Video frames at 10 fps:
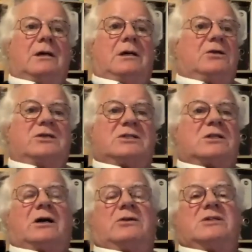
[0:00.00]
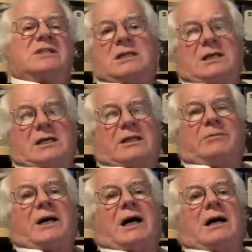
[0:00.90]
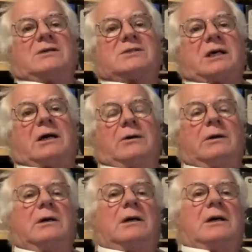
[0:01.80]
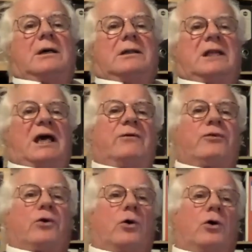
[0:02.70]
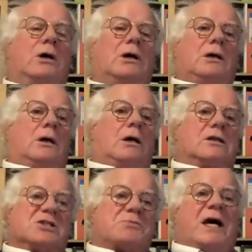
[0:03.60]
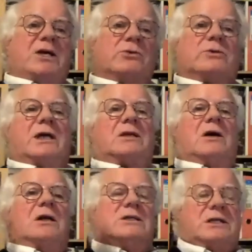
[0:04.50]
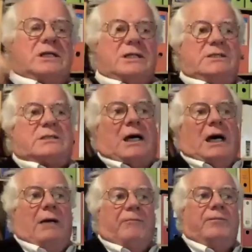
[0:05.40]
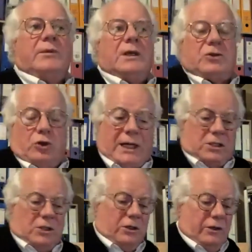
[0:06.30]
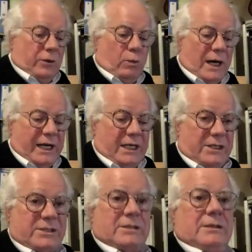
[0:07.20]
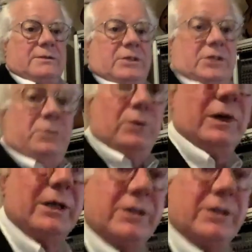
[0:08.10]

it's just like you're sitting in the park. So therefore, on the spatial technologies, um, two ways to look at it. One is, excuse me, while I